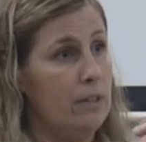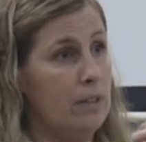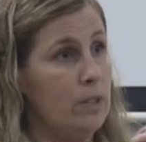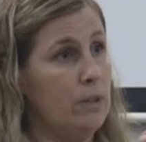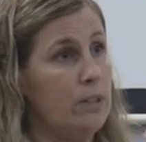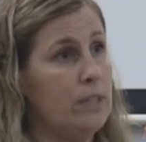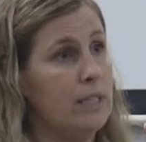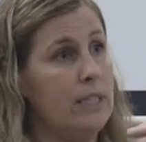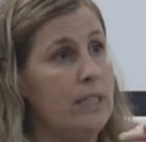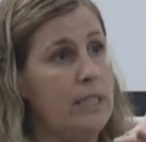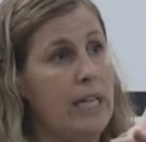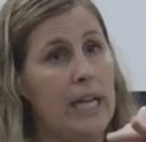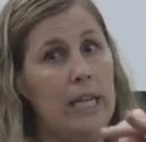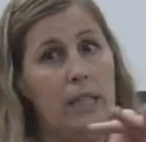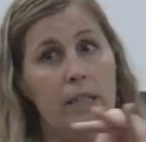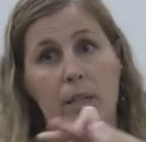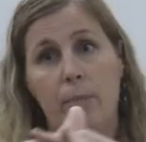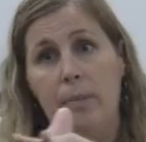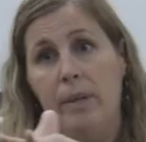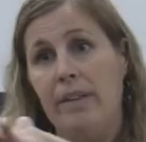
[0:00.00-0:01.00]
So it's gonna take
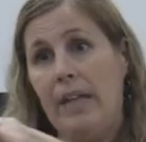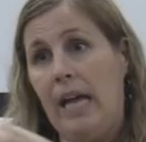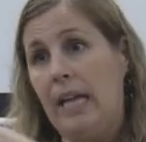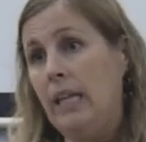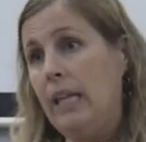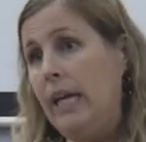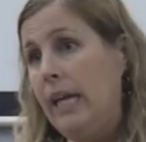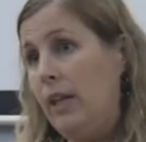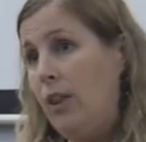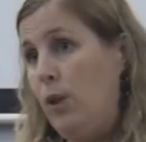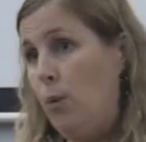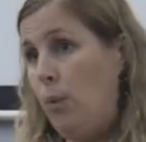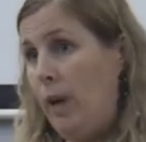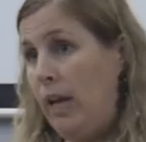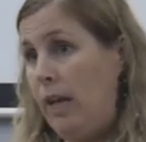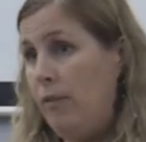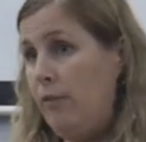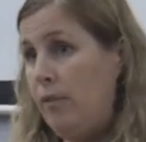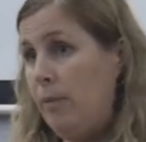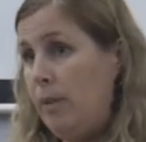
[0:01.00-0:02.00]
a little bit of that length
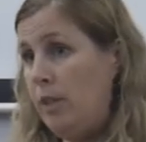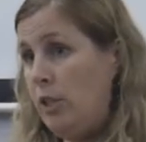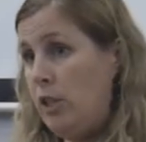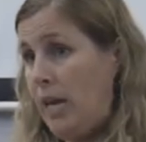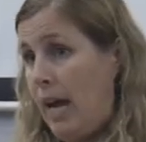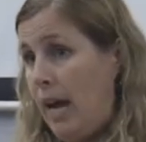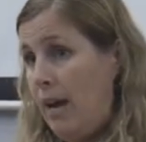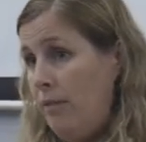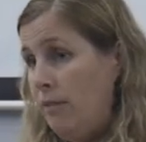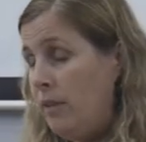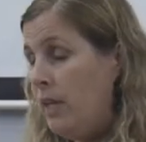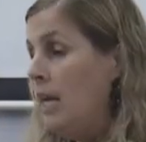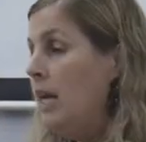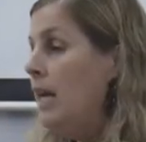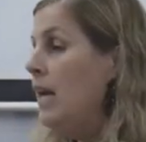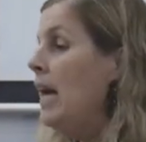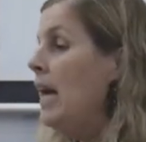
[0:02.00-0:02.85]
away from the shaft,